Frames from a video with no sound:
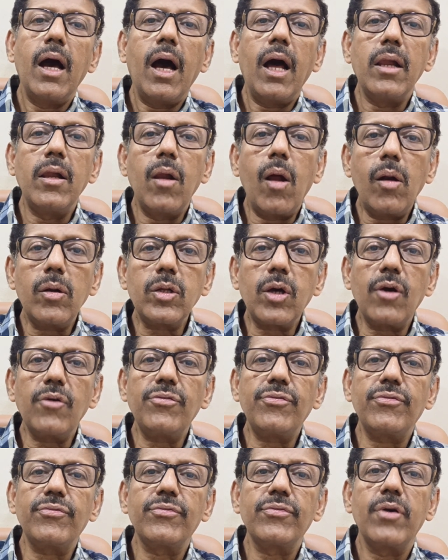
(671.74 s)
A lot
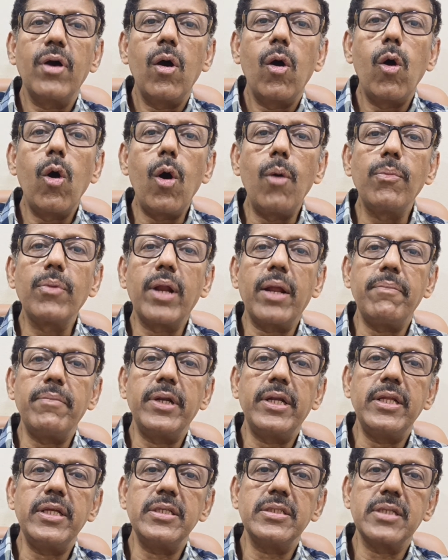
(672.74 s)
of home
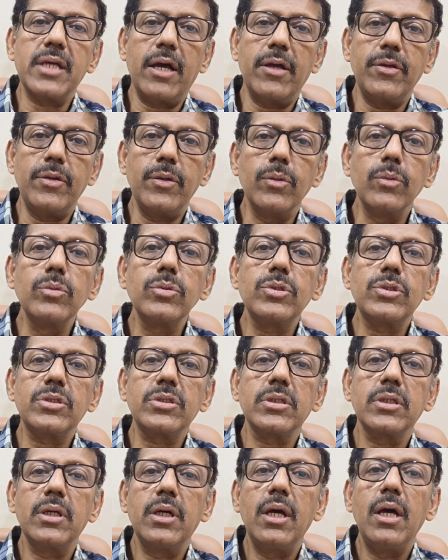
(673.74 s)
remedies are
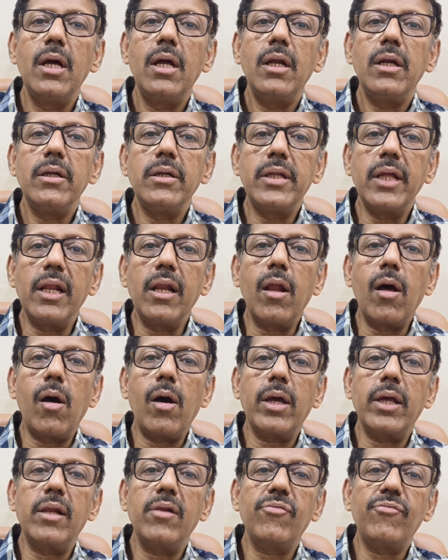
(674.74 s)
used dill
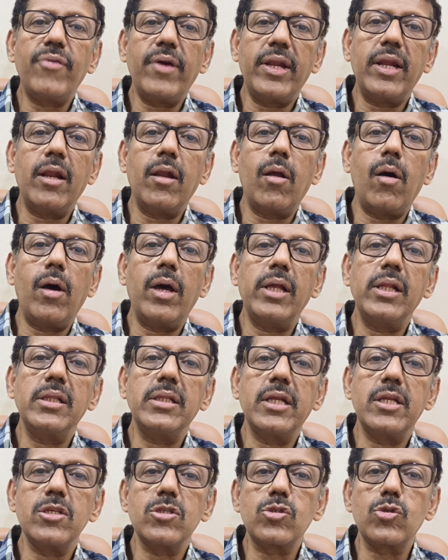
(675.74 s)
oil, fennel oil,
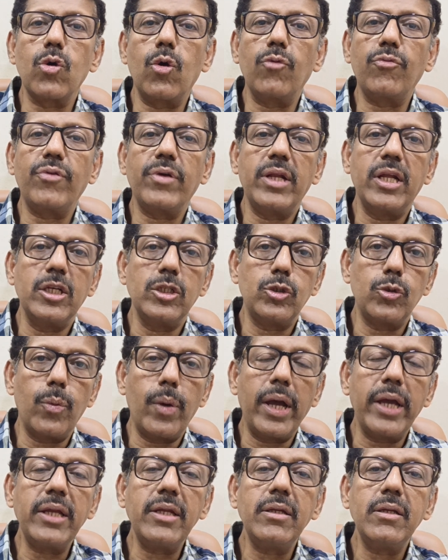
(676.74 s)
that is saunf and
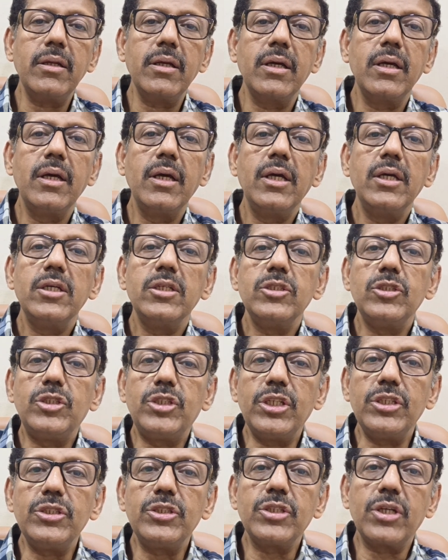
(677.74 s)
ajwain,
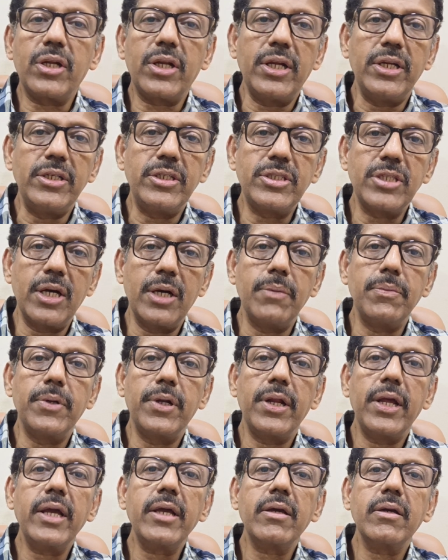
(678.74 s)
ginger and
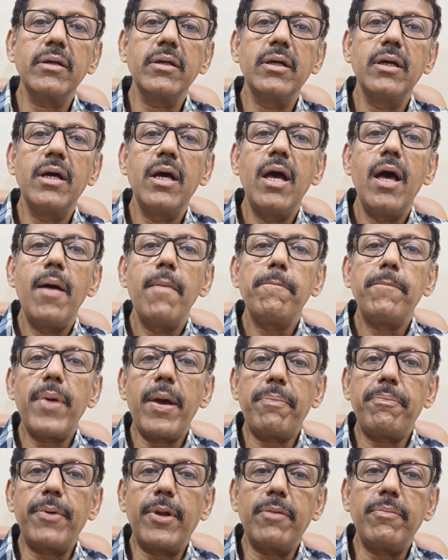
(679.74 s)
turmeric,
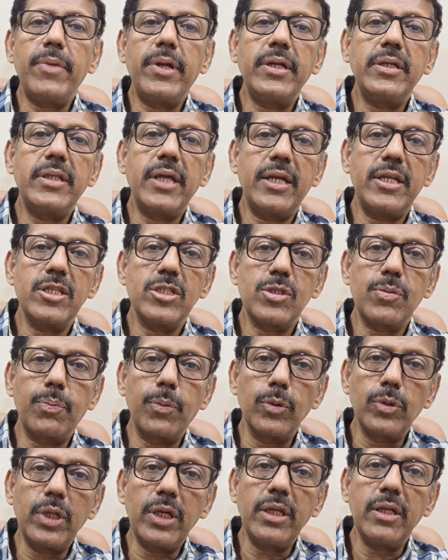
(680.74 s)
peppermint, that is
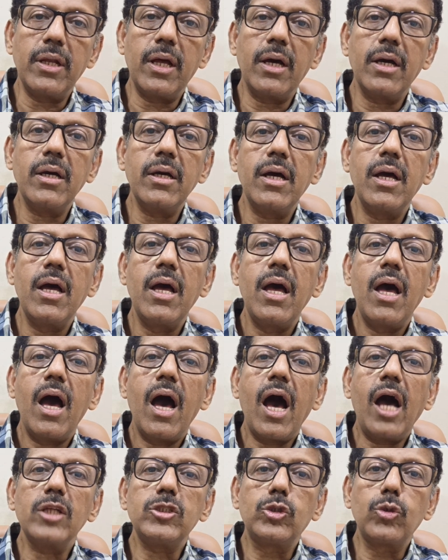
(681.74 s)
pudina,
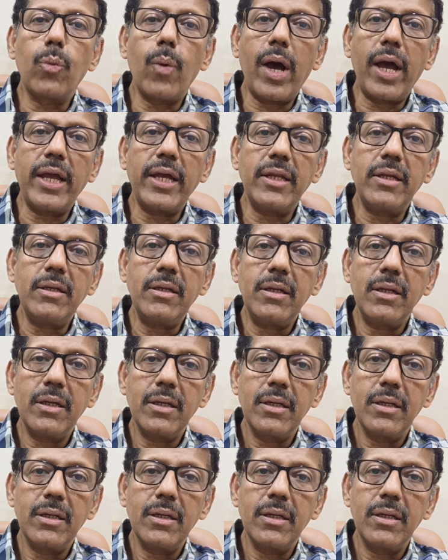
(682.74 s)
ajwain,